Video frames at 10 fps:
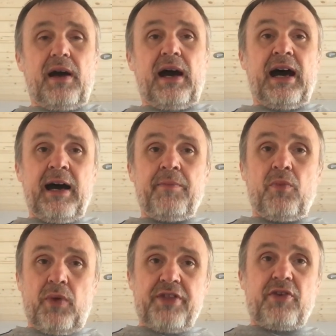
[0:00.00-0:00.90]

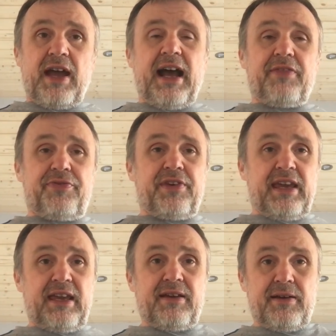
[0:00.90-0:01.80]
um, whether I had
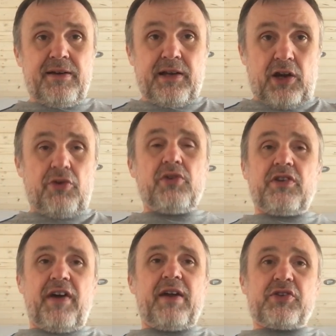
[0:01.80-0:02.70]
the
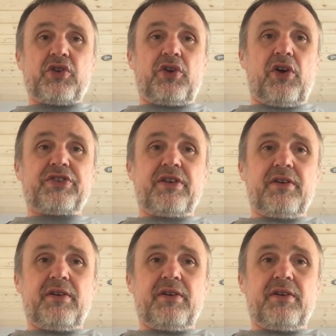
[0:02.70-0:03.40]
coronavirus or not